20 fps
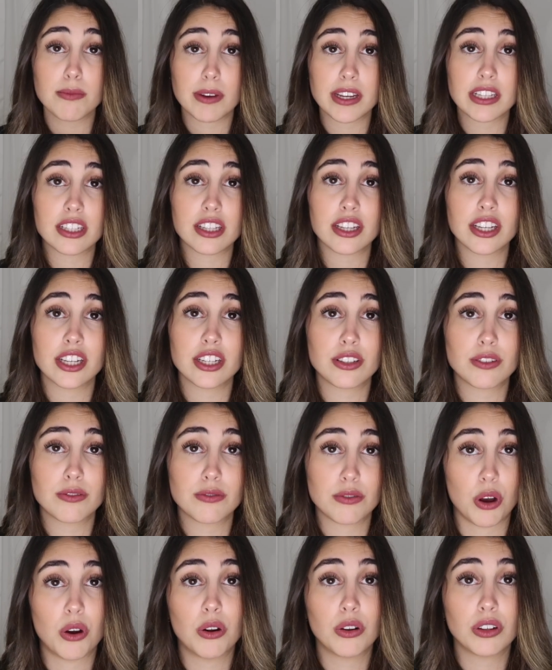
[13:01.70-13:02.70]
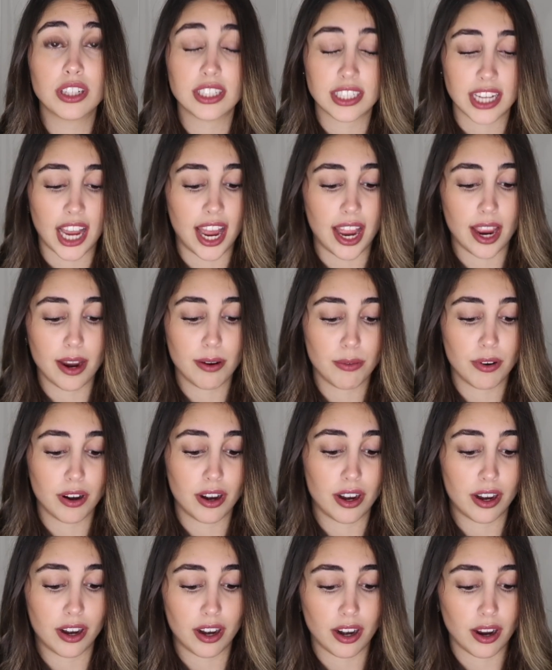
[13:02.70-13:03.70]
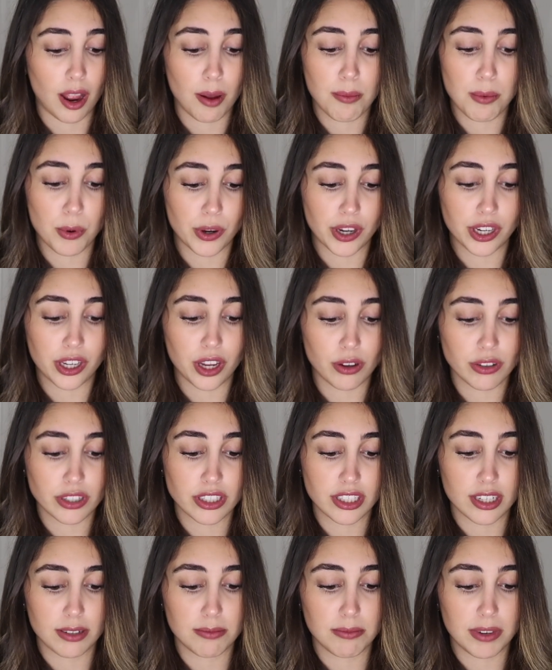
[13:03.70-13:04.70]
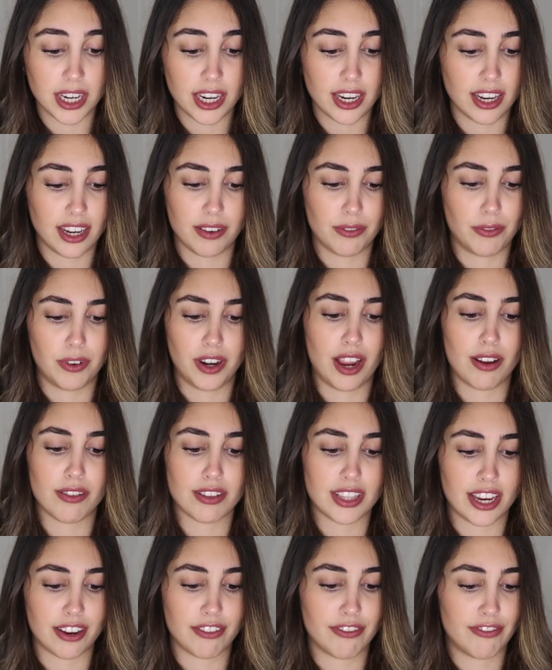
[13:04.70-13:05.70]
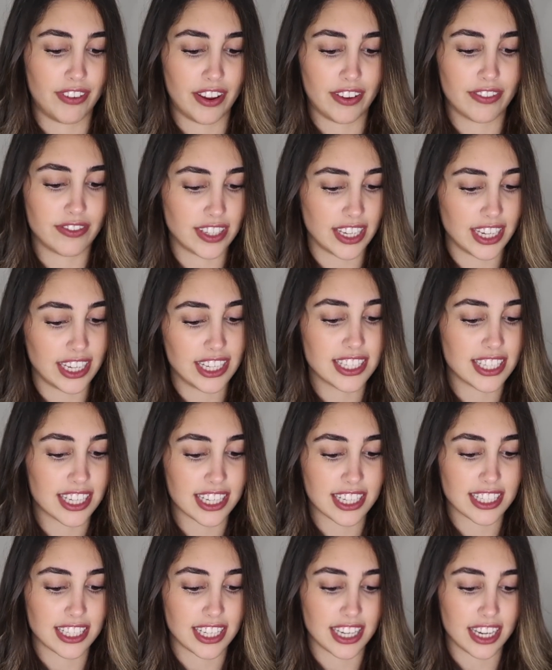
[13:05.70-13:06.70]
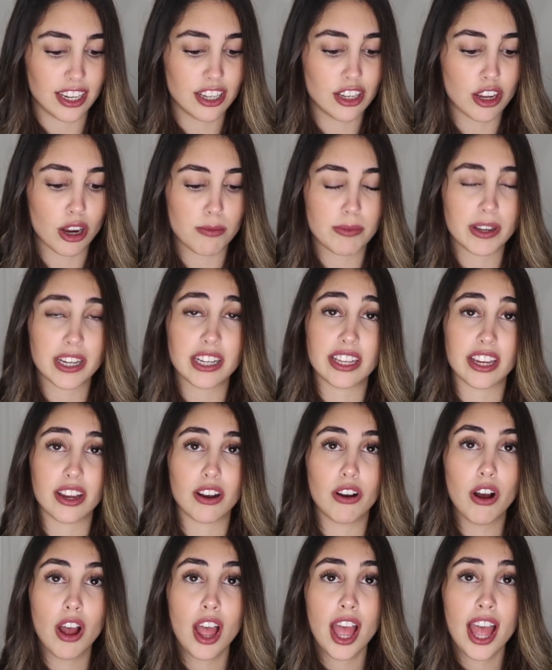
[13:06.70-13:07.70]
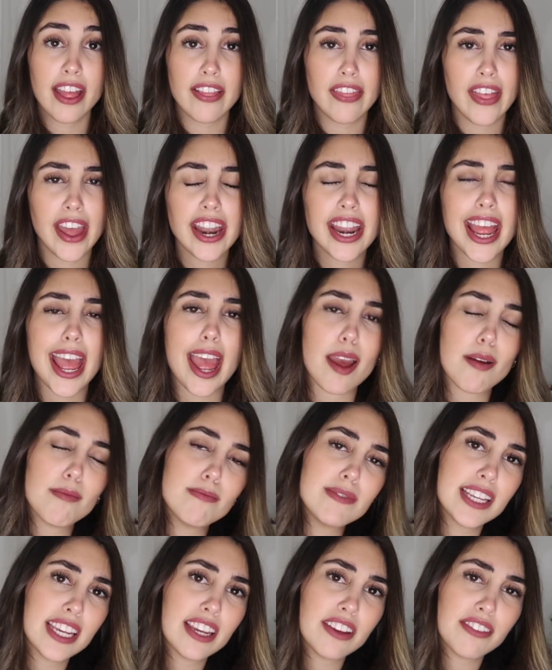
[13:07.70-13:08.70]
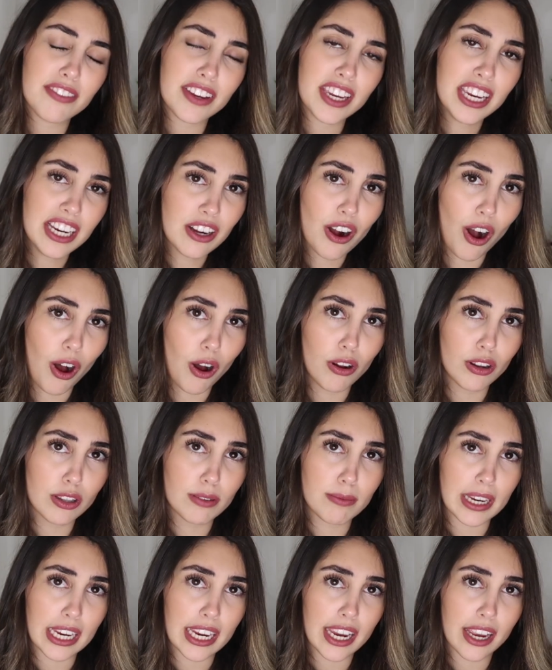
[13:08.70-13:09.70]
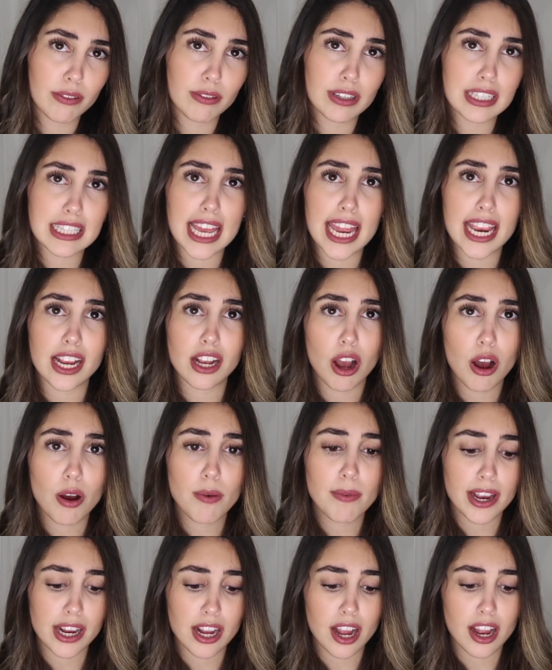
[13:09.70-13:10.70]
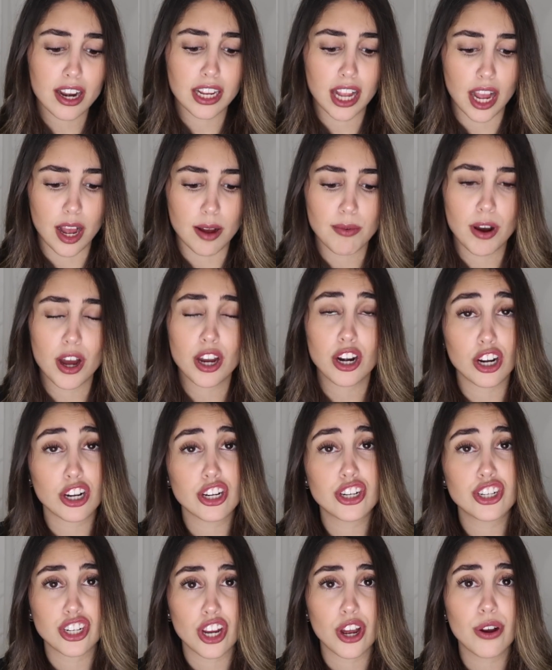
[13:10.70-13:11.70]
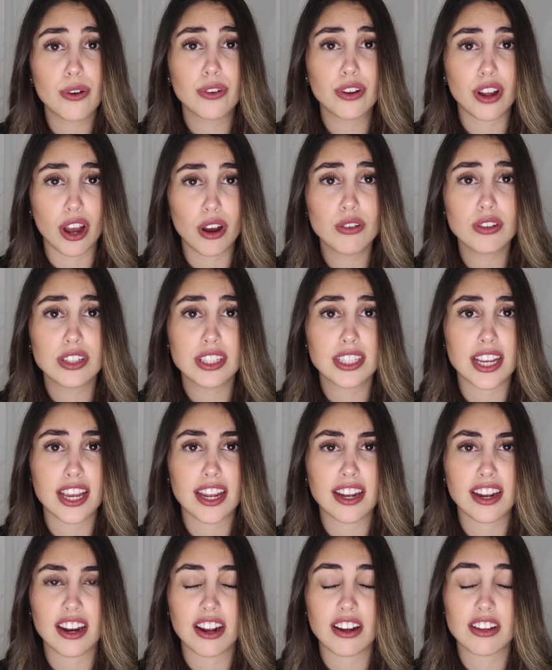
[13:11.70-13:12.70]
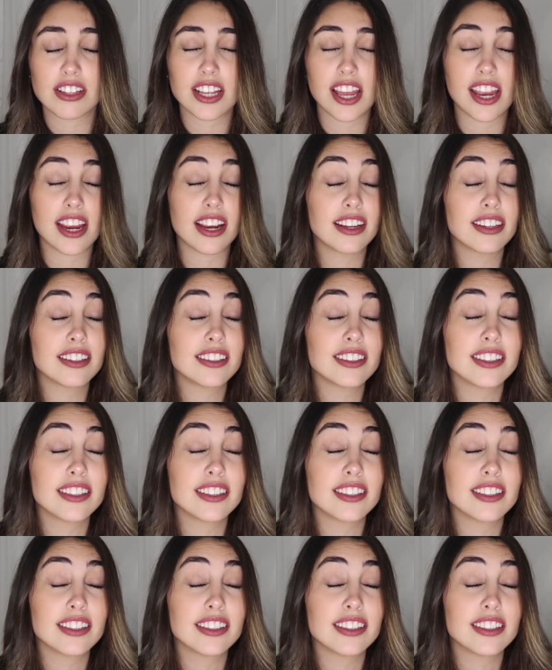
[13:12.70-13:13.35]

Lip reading: basically told a time where a boy ghosted me when I was like 15, 16, no big deal. Then MTV called me and was like, oh my god, come on our show, Ghosted. And I was like,